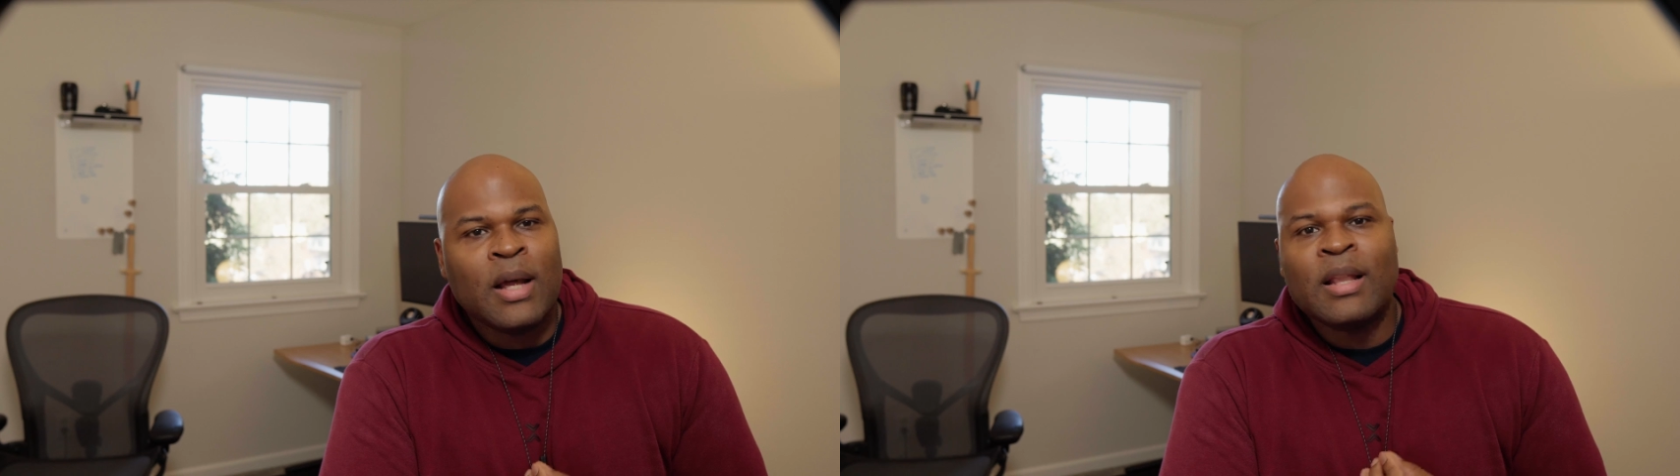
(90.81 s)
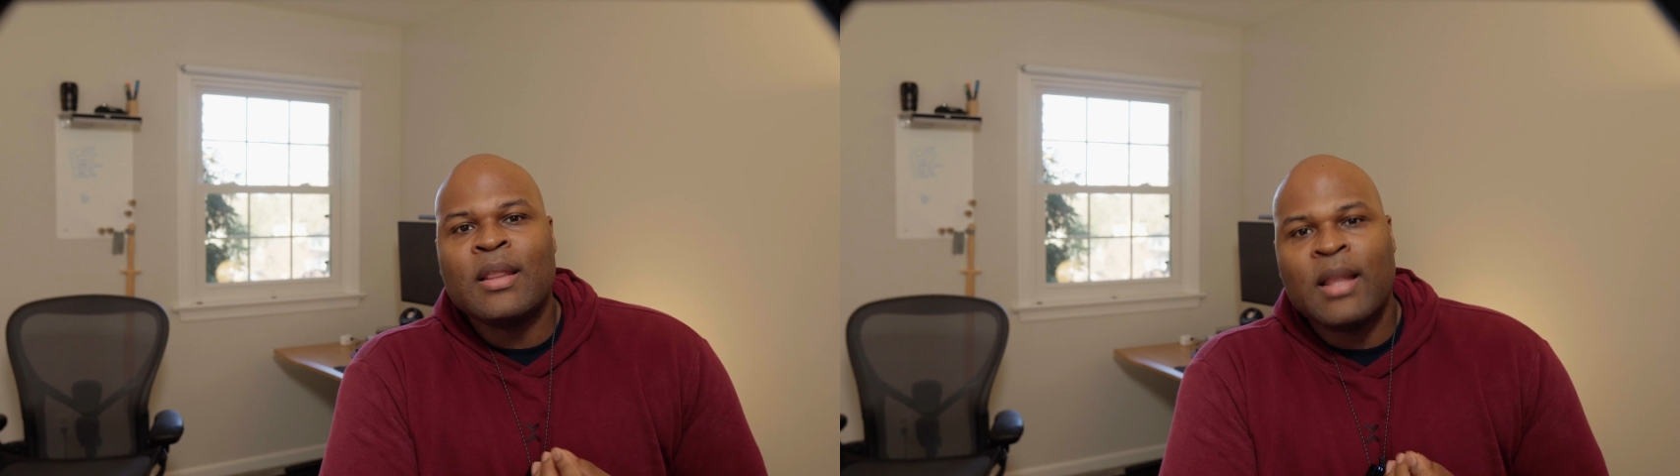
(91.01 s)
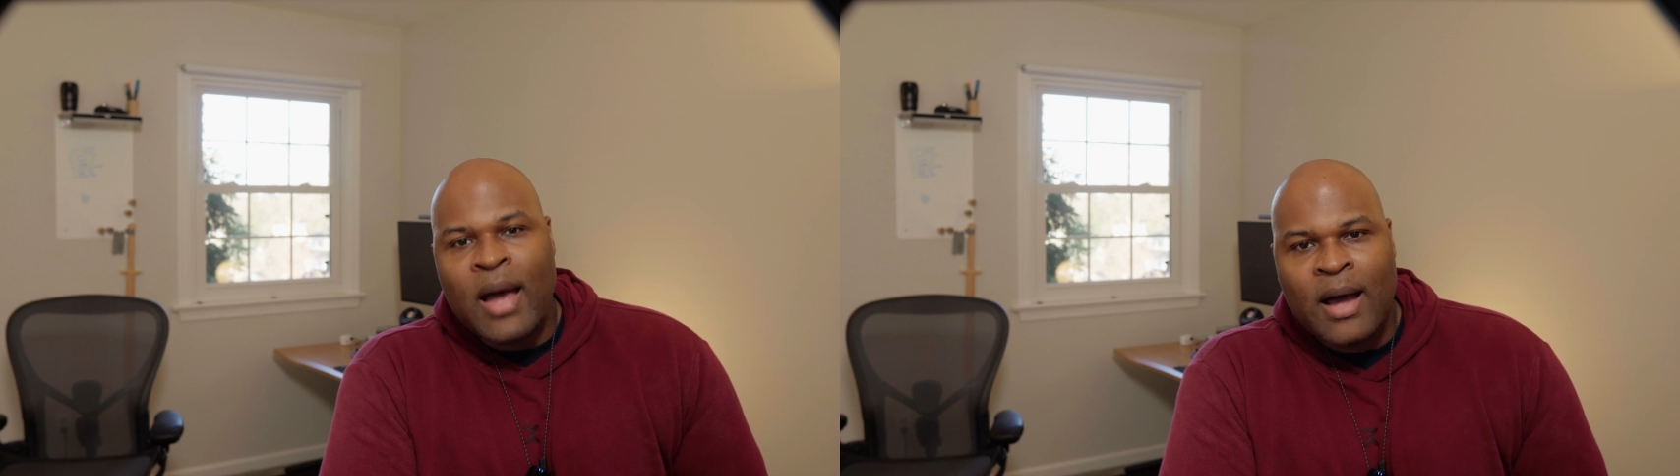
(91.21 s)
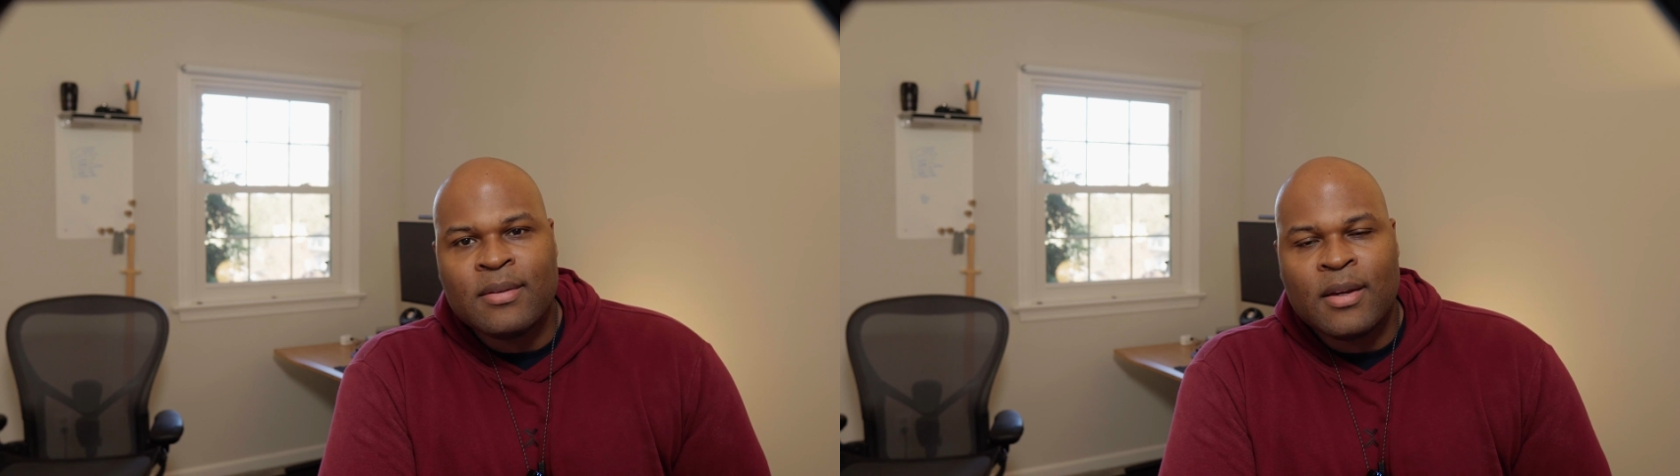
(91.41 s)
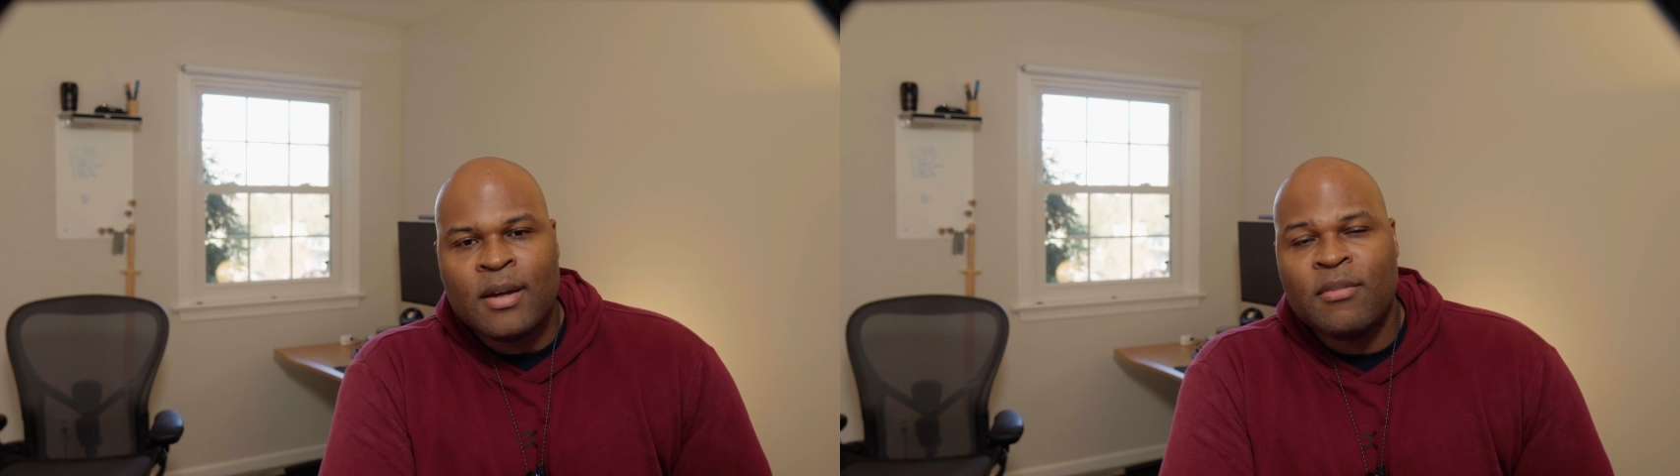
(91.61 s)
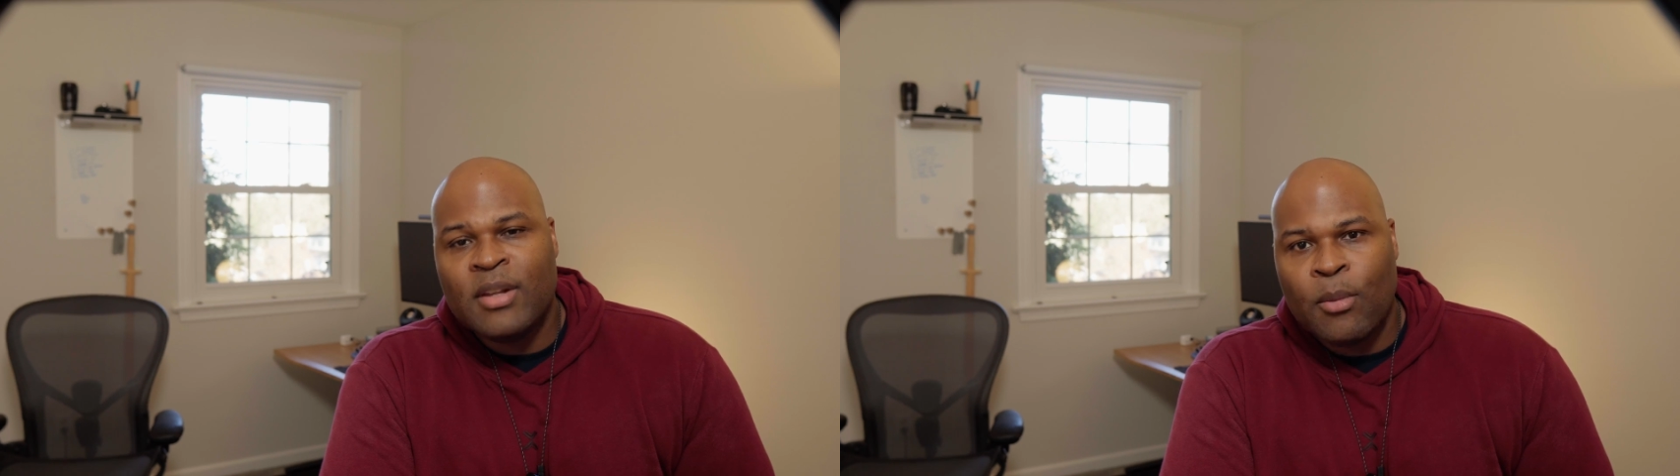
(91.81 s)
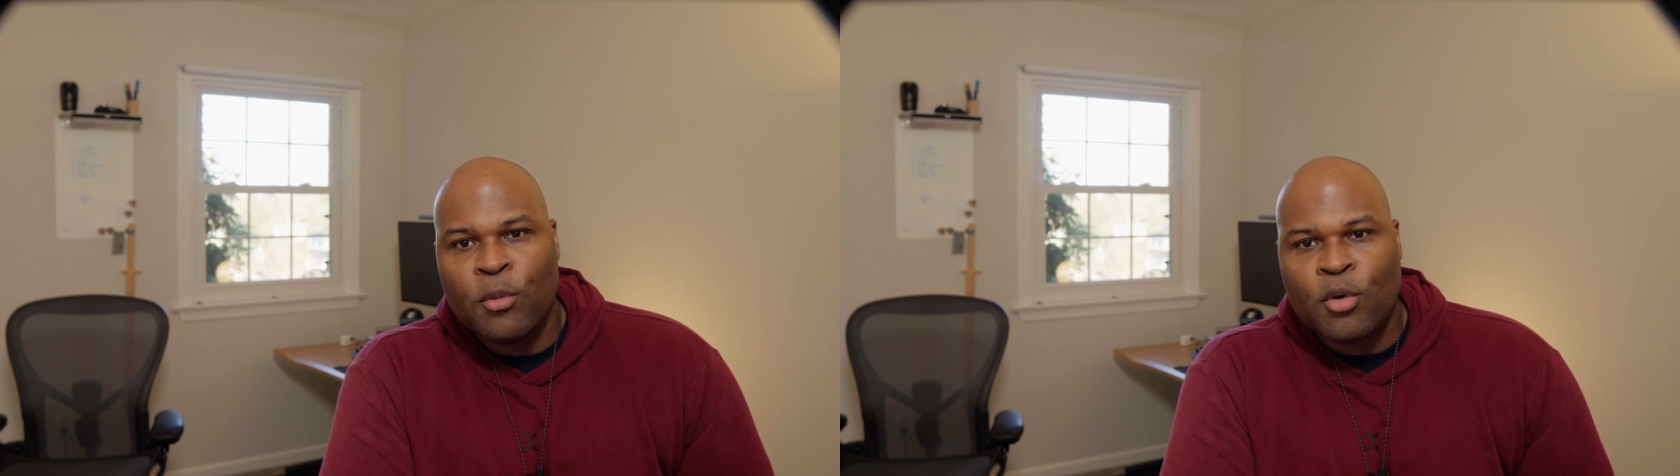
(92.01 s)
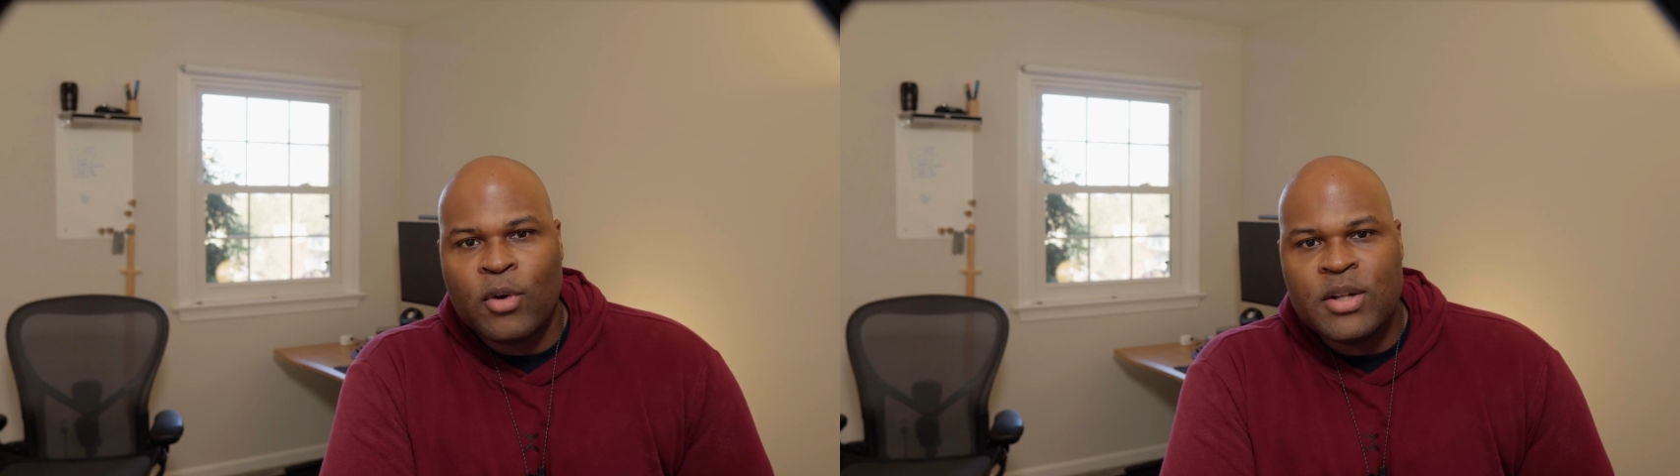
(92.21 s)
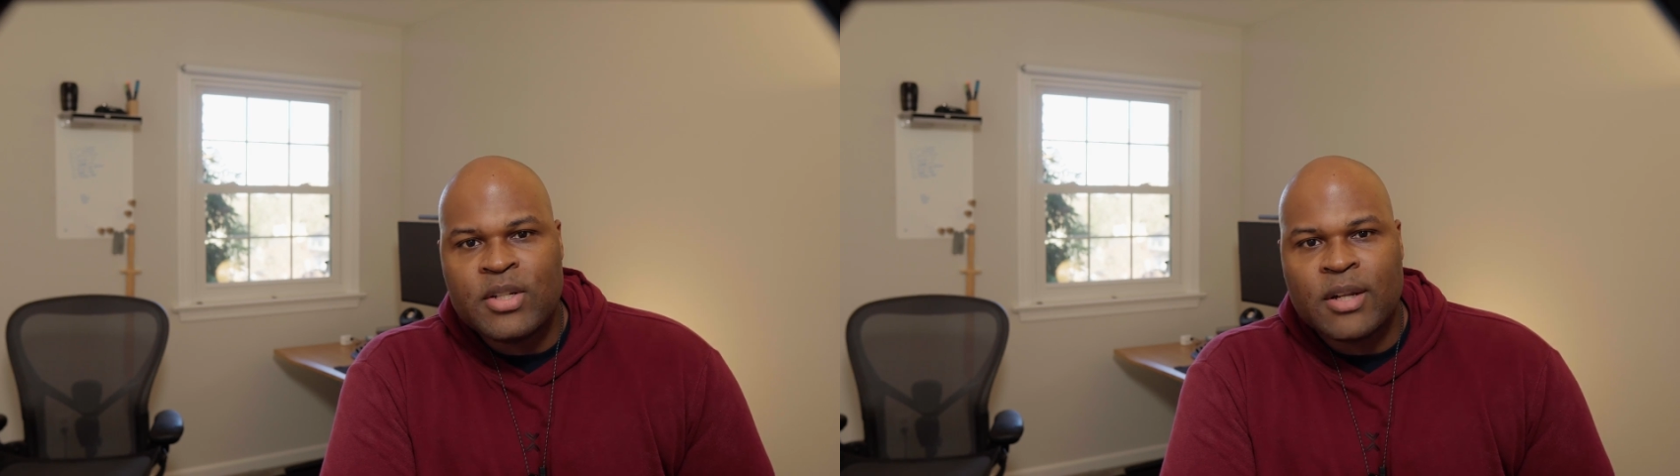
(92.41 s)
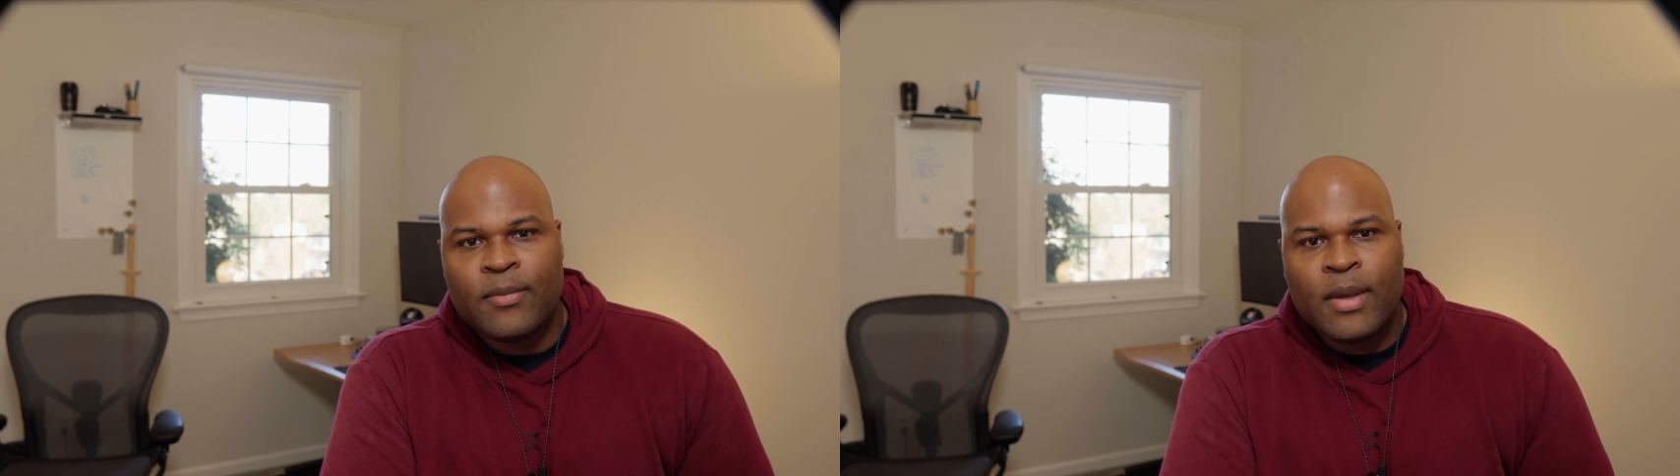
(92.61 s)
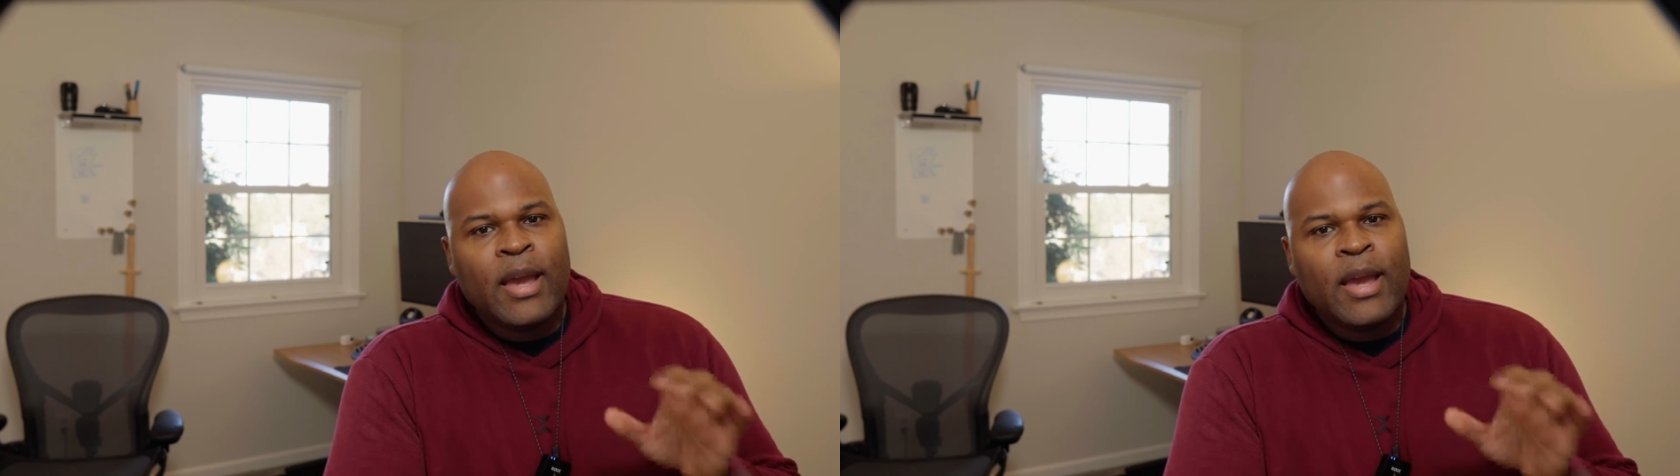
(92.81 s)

a lot of number crunching.